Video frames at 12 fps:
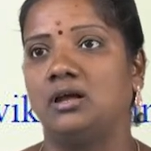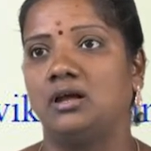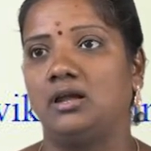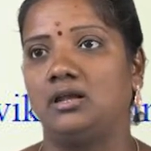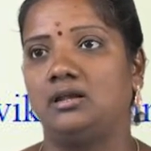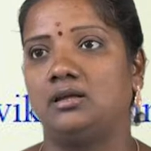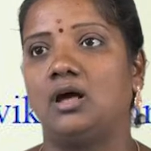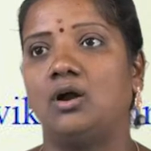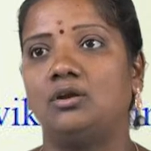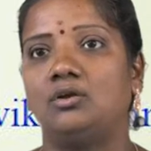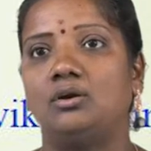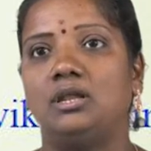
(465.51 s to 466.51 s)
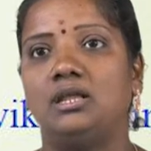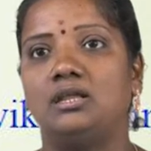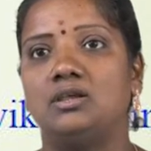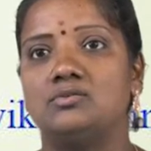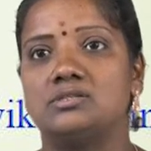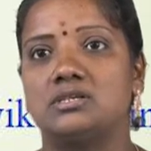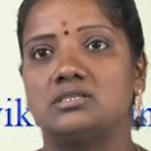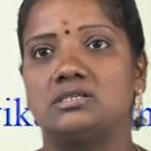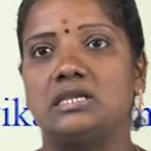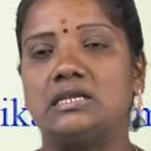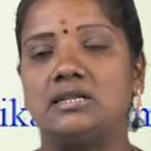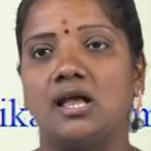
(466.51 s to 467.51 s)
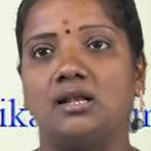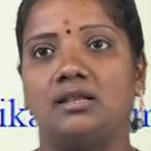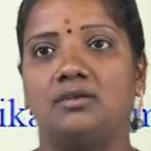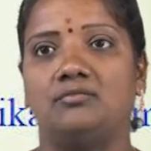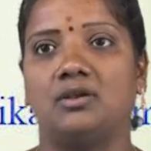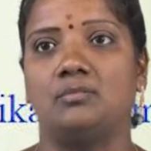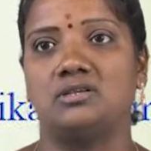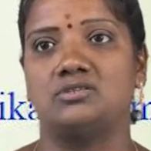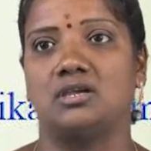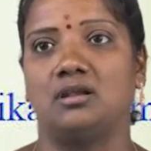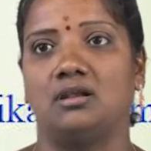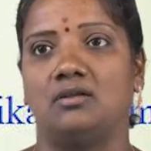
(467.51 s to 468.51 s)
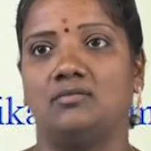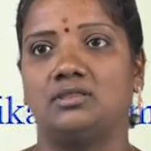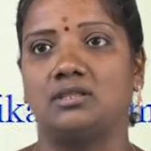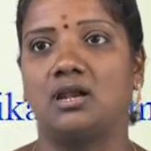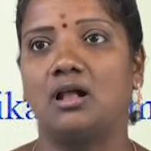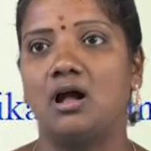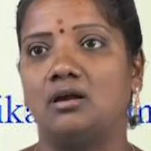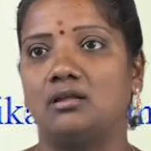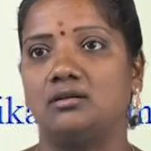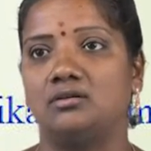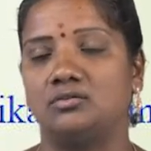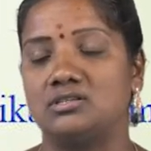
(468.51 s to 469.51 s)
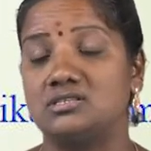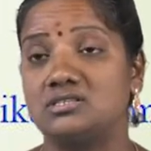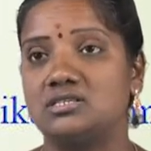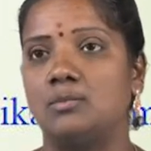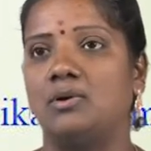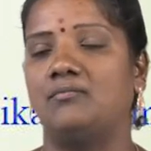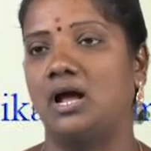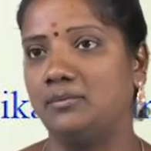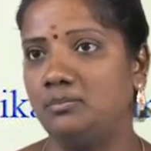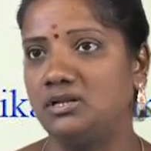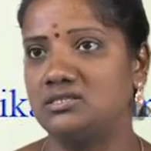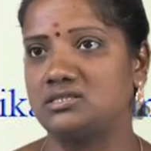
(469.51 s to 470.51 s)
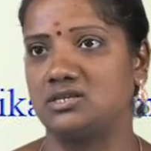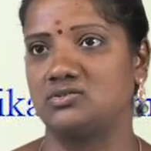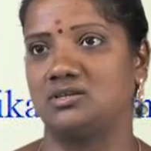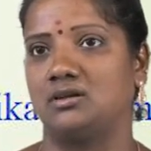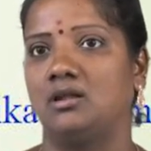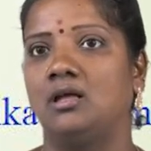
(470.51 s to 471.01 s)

It not only gives us detailed information with regard to the system of administration,